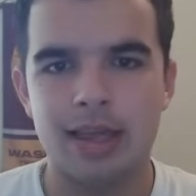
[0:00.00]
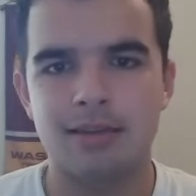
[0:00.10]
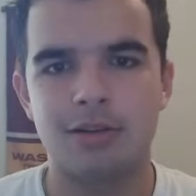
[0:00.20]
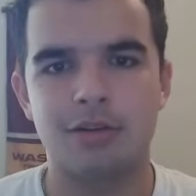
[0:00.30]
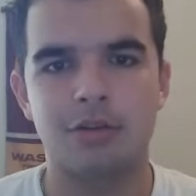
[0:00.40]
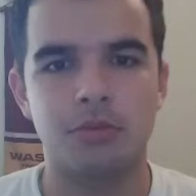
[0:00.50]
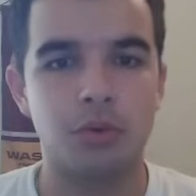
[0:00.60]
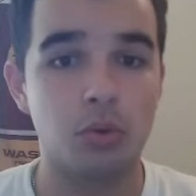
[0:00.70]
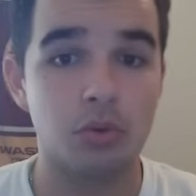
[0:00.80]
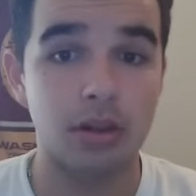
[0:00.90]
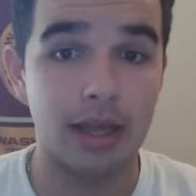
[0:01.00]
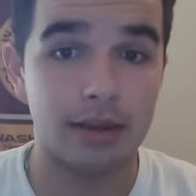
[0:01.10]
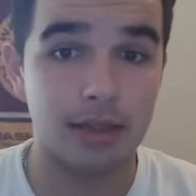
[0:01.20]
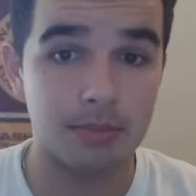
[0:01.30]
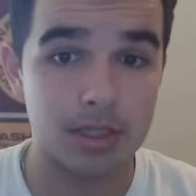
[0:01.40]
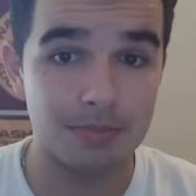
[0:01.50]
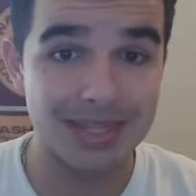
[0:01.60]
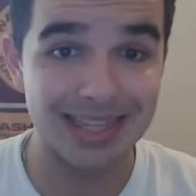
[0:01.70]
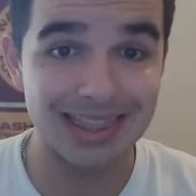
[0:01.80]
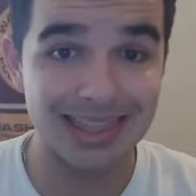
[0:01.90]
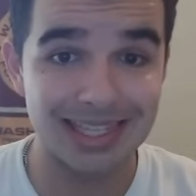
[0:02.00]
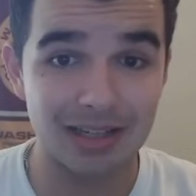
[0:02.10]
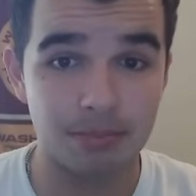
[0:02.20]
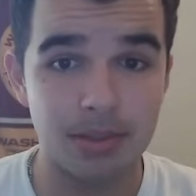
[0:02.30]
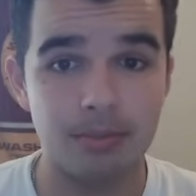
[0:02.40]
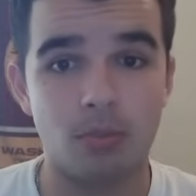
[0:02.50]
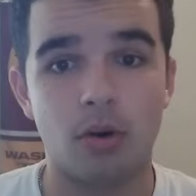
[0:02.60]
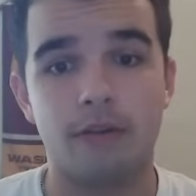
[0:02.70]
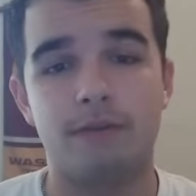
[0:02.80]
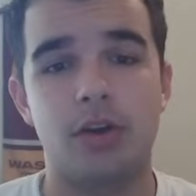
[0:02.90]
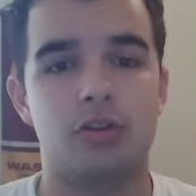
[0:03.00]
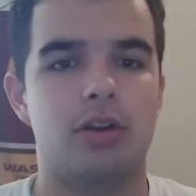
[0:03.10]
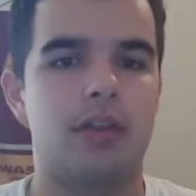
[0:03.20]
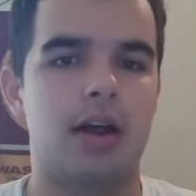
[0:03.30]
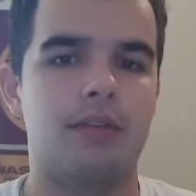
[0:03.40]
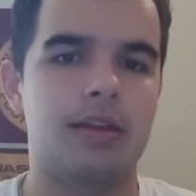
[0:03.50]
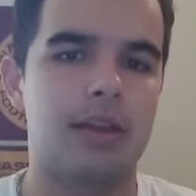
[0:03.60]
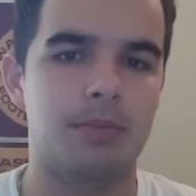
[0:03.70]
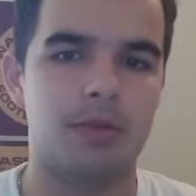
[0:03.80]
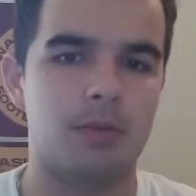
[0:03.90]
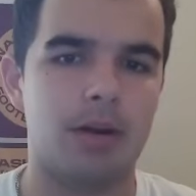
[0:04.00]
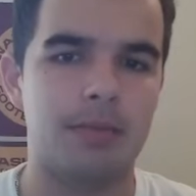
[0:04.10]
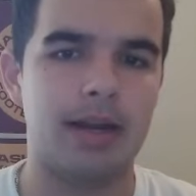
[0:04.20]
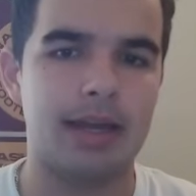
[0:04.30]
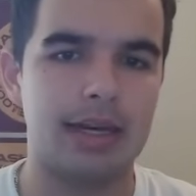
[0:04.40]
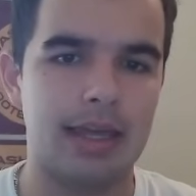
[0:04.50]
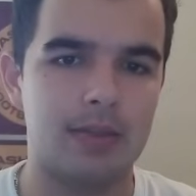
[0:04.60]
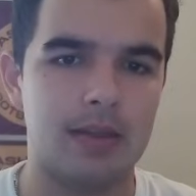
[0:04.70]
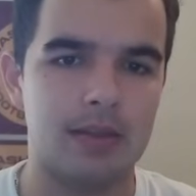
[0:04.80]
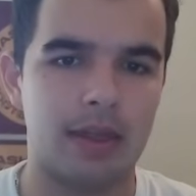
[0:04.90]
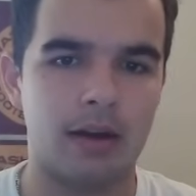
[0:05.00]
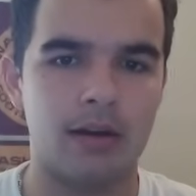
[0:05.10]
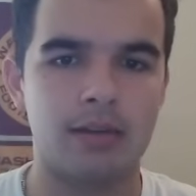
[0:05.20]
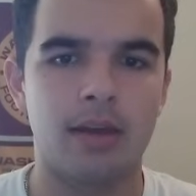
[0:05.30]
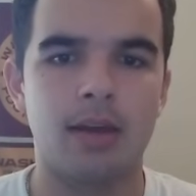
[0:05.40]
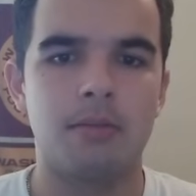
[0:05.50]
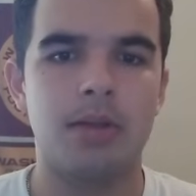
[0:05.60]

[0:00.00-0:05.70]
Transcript: You know, you would like them to be a little bit more efficient. And then obviously Gibson's probably not going to get these carries.